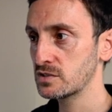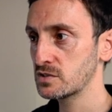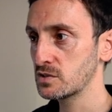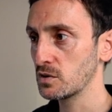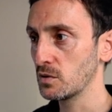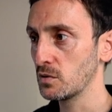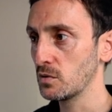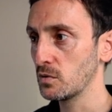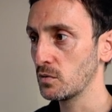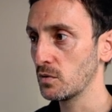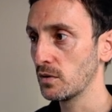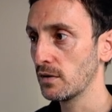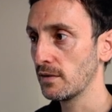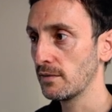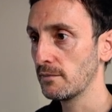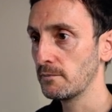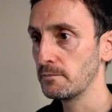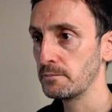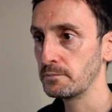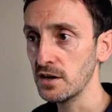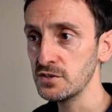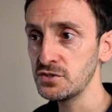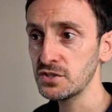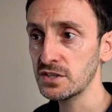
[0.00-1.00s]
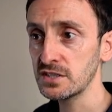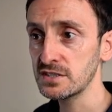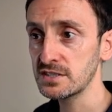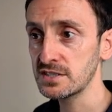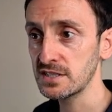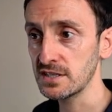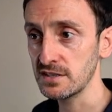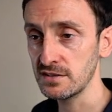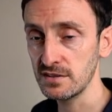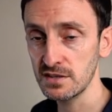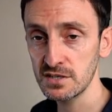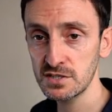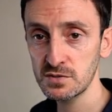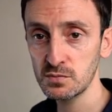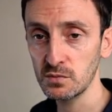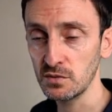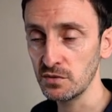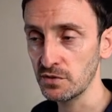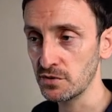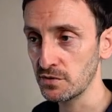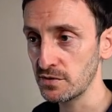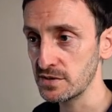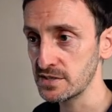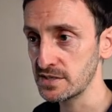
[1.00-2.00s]
So as you can see, this
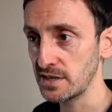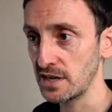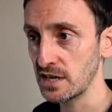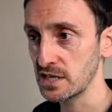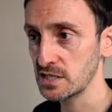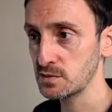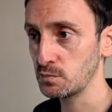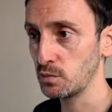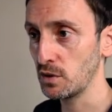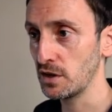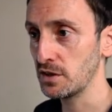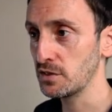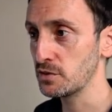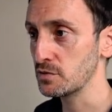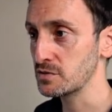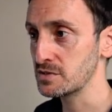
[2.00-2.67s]
one, there is an exploit.